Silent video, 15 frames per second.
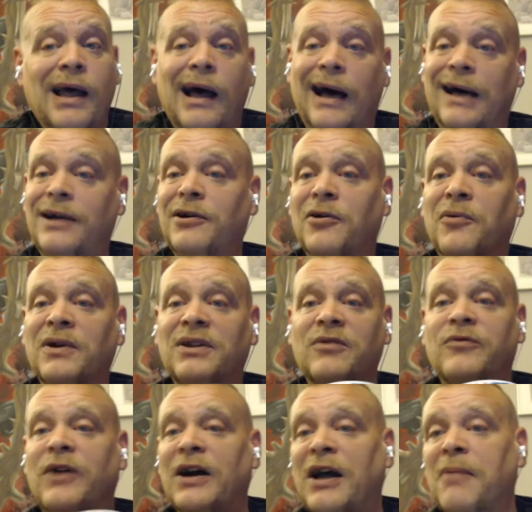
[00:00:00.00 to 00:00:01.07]
I don't know what the
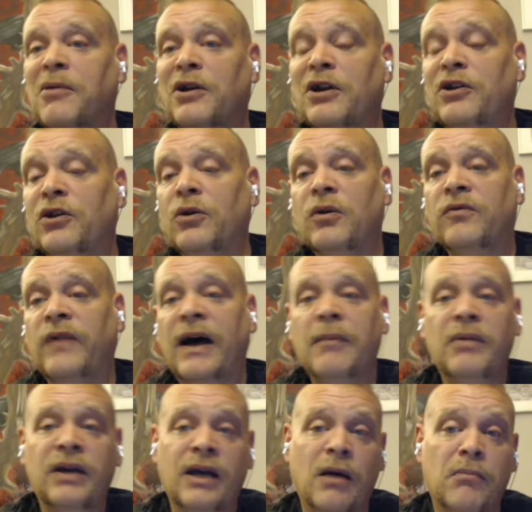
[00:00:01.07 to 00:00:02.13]
fuck I'm going to do if I
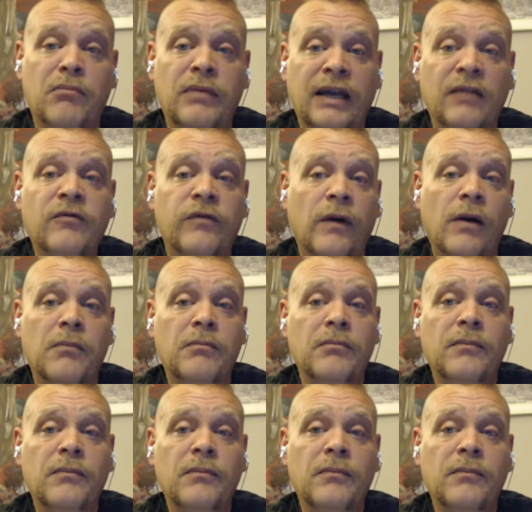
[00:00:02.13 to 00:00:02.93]
become infirm.